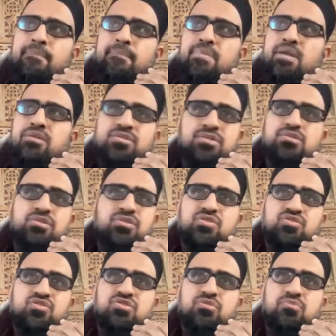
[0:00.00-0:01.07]
You know, this
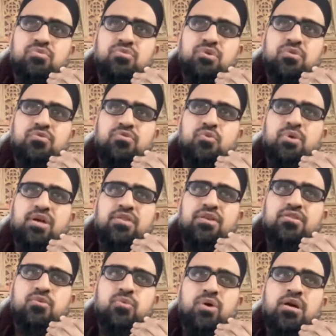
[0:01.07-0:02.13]
is just the way
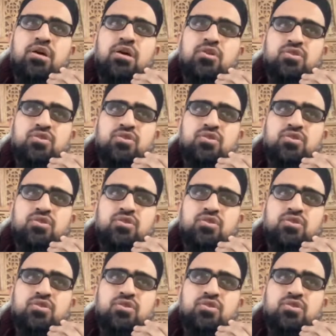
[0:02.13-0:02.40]
that they were.